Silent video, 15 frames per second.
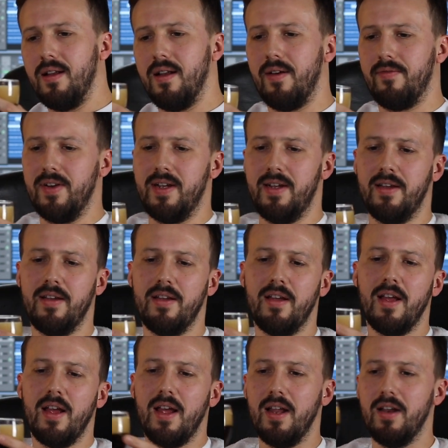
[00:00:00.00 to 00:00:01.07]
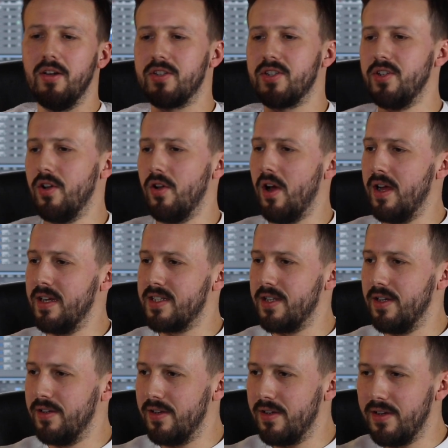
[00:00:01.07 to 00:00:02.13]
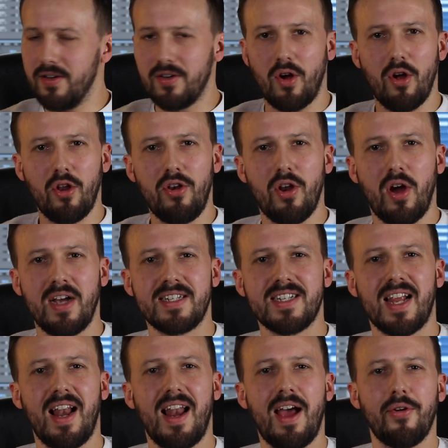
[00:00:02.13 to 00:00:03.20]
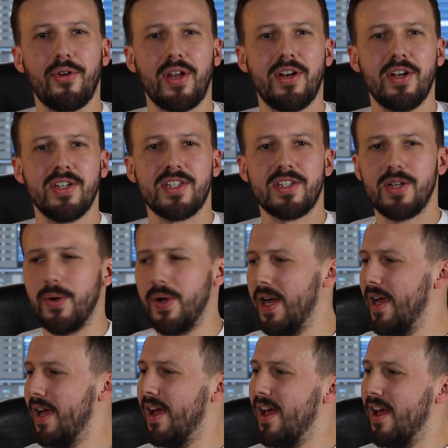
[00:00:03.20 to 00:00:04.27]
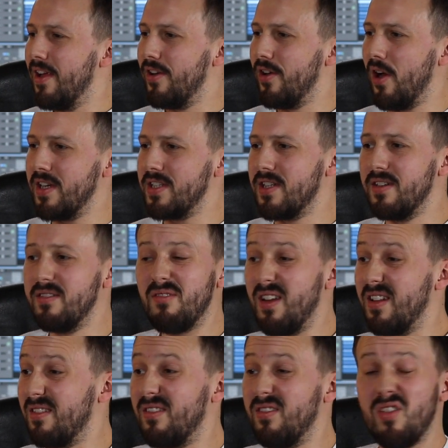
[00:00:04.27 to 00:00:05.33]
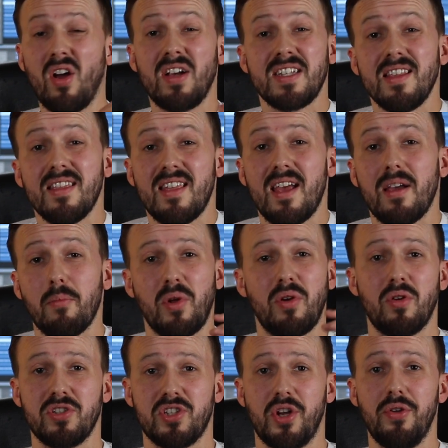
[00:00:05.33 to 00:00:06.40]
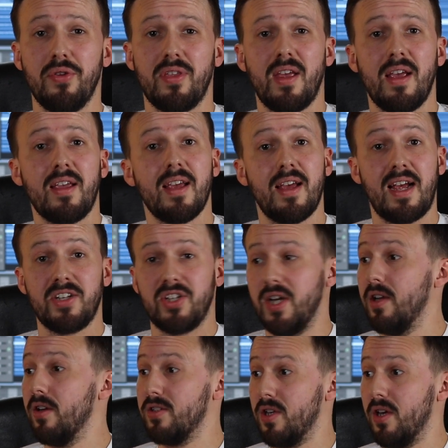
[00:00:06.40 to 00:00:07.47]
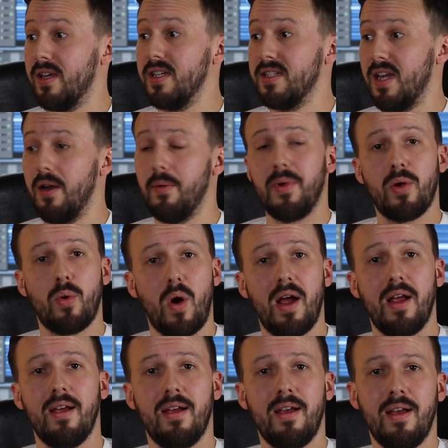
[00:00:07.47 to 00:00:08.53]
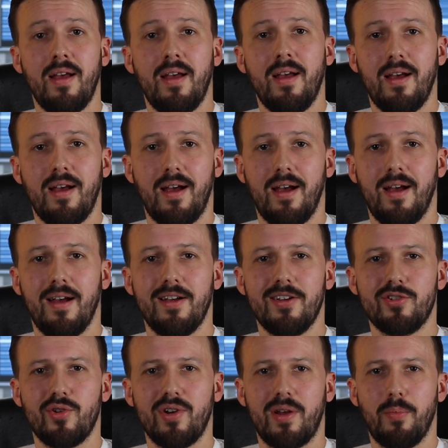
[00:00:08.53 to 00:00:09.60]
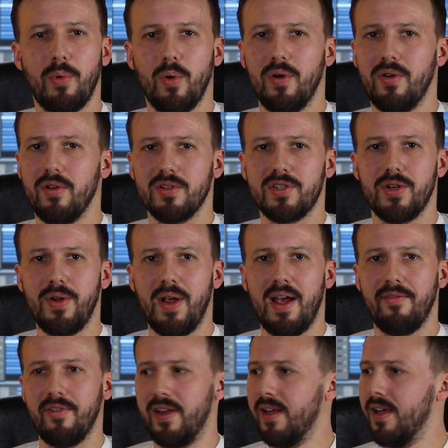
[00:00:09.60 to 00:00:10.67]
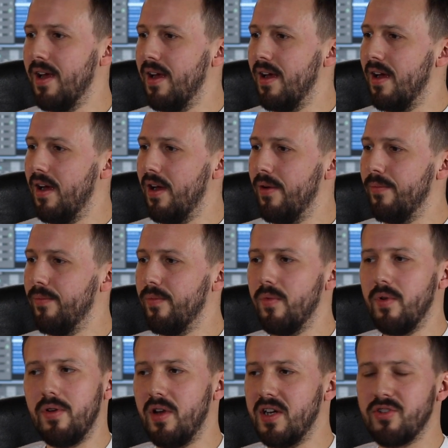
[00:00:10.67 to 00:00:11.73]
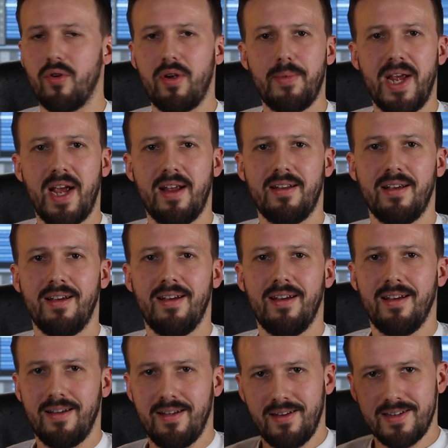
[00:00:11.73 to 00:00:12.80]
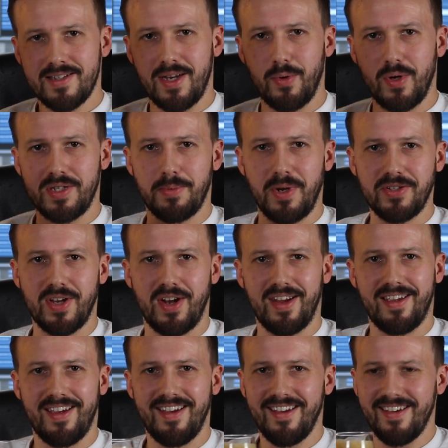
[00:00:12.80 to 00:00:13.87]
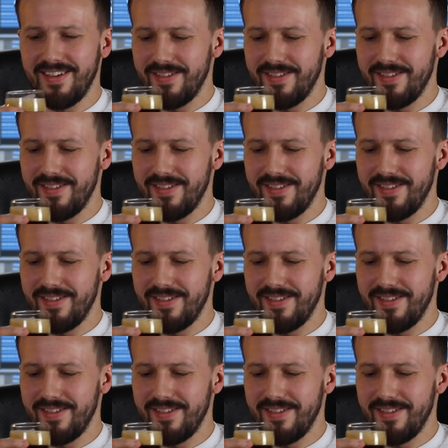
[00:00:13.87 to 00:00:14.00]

Lovely. It looks nice and you got a nice cloudiness to it. Nice and thick, but not too thick. It actually looks like it's gonna be quite drinkable and not too heavy. Nice creamy head. See what it smells like.